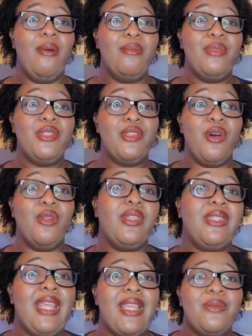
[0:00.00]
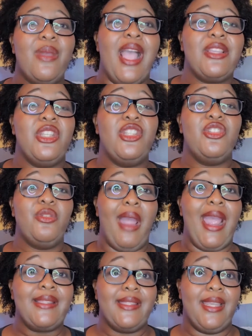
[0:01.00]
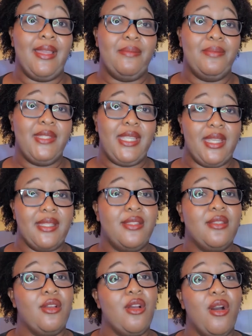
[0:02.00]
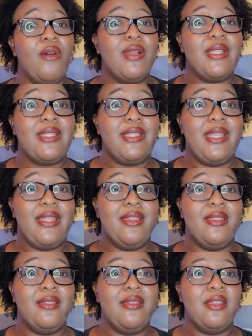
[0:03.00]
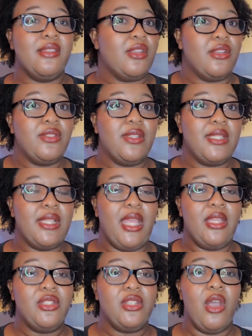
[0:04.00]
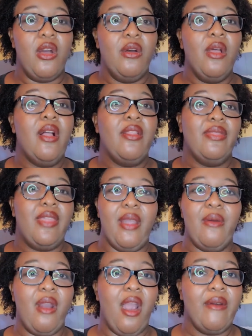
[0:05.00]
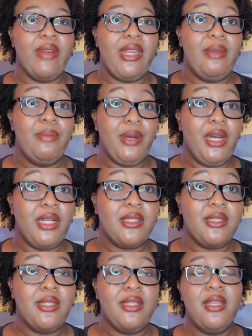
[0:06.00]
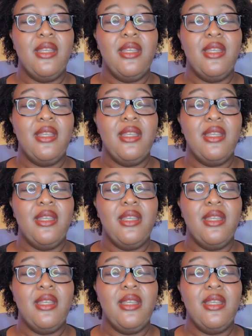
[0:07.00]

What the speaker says: So the days we actually tried to get tickets to go and see the Cirque du Soleil show, they were already booked.